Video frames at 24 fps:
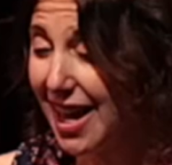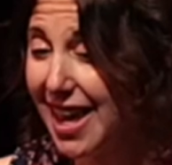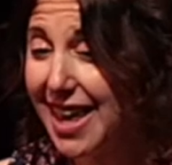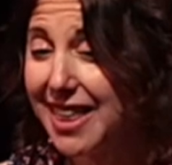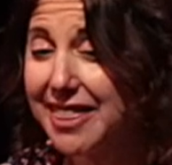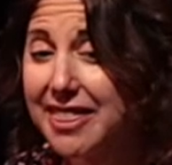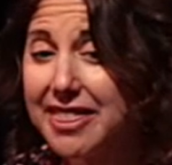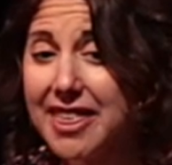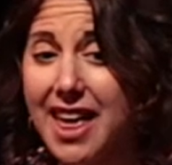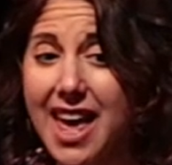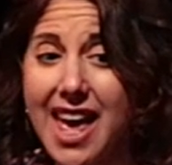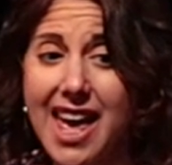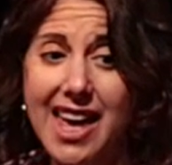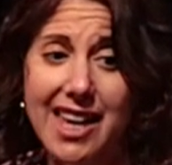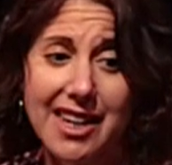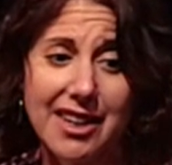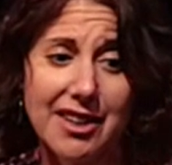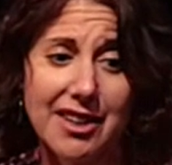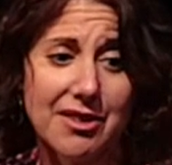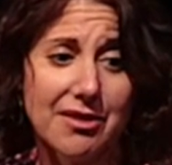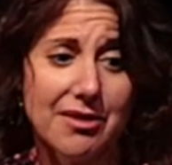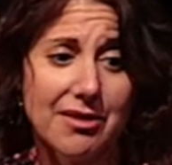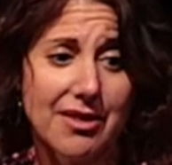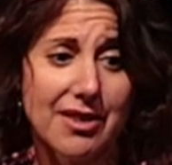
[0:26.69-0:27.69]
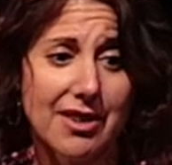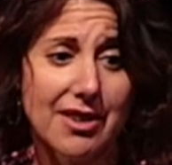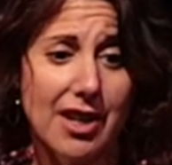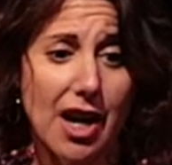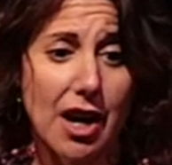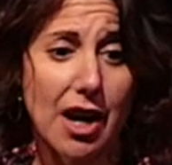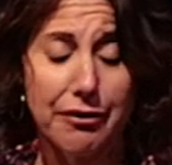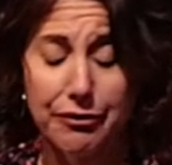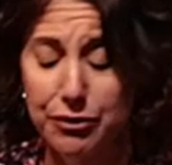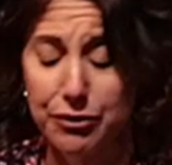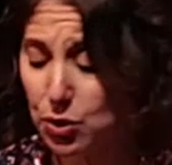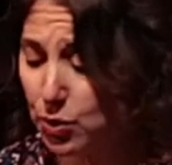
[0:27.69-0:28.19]
And then,
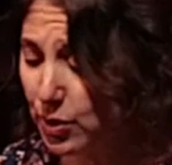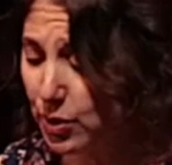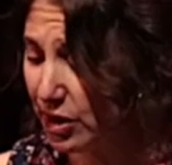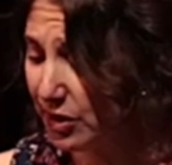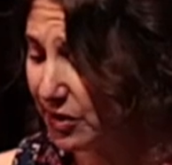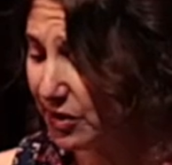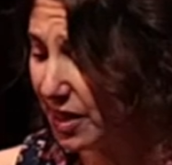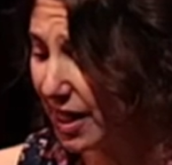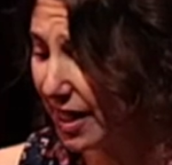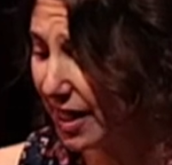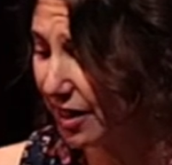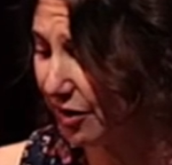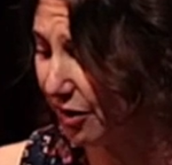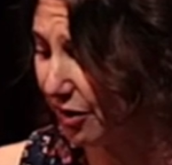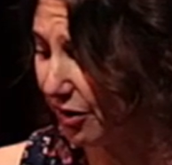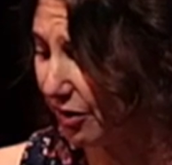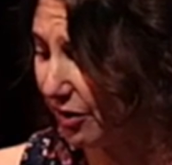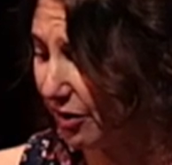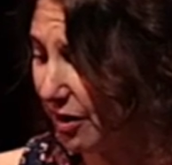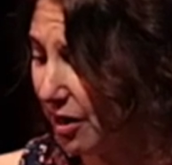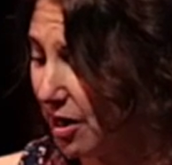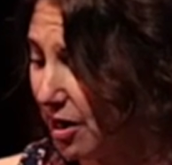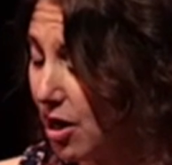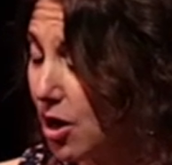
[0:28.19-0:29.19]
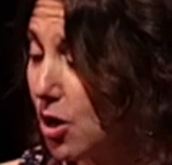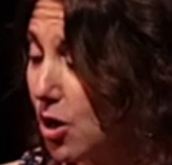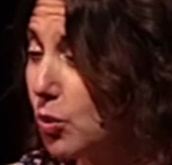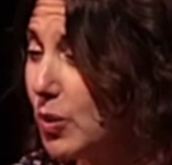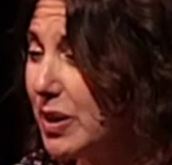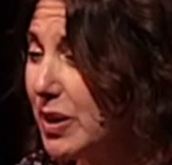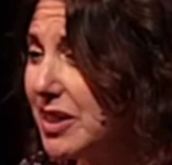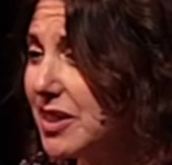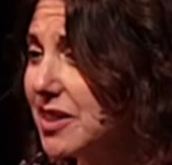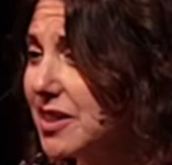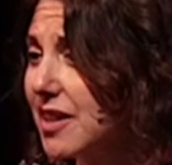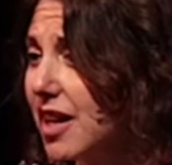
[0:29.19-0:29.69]
a few years later,
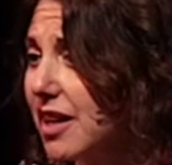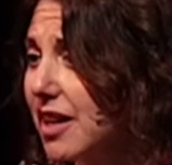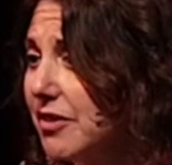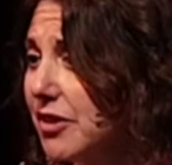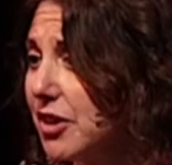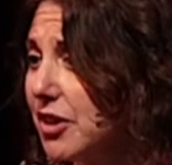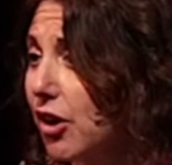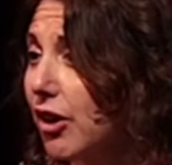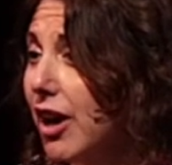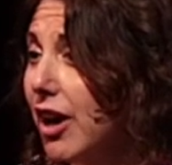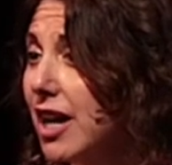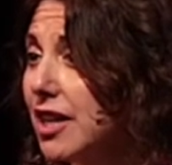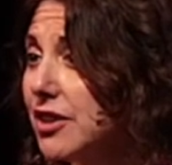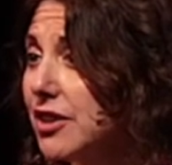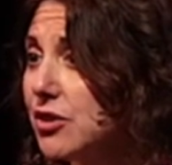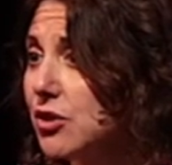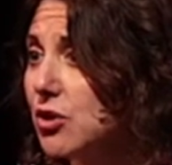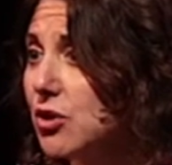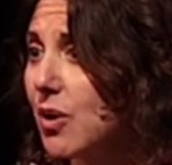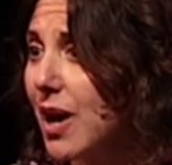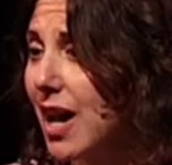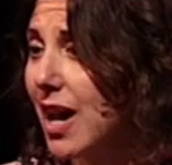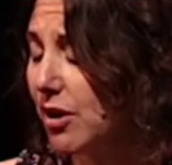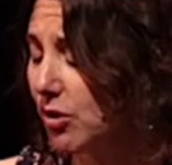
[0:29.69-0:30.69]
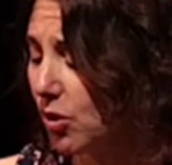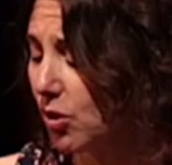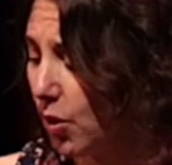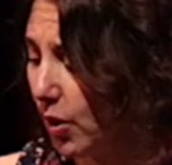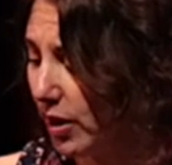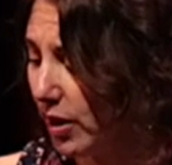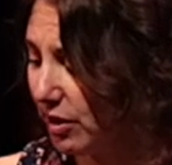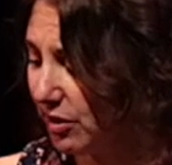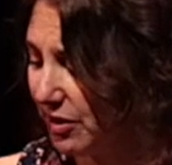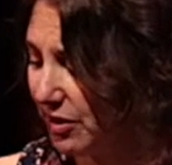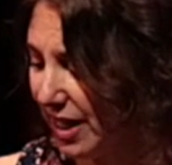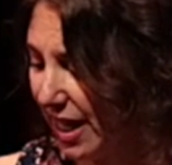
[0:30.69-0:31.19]
we discovered our underground
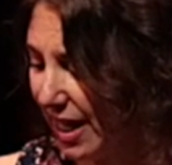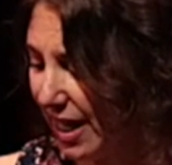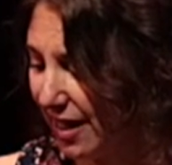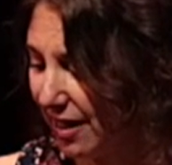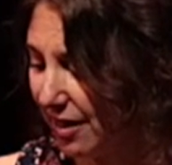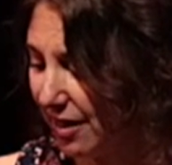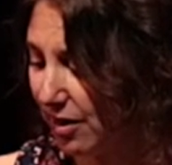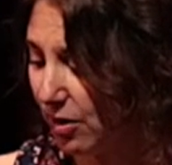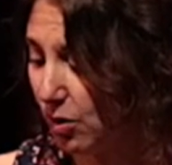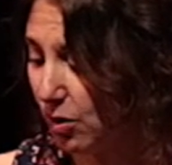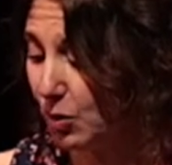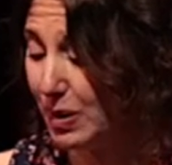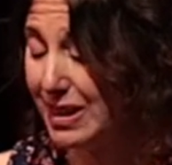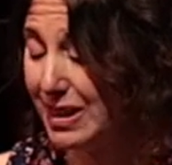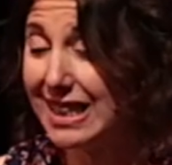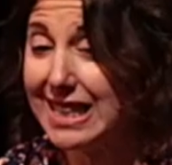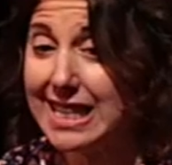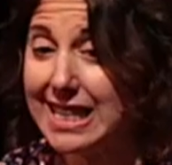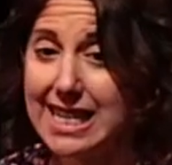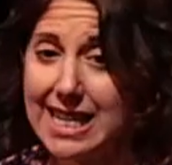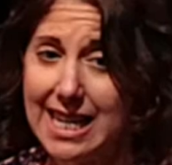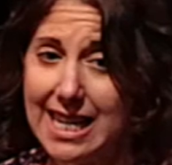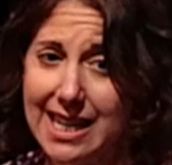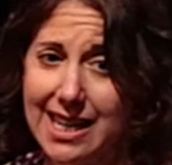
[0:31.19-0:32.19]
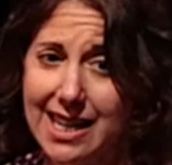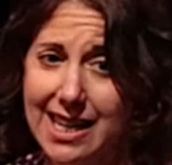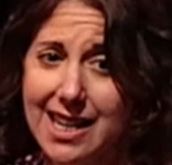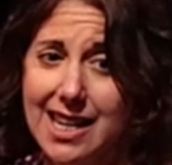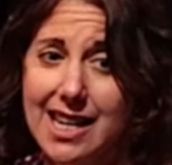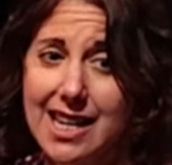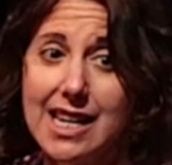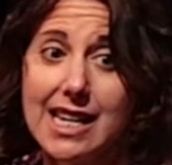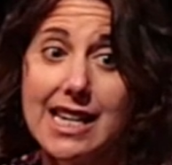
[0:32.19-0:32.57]
oil tank was leaking.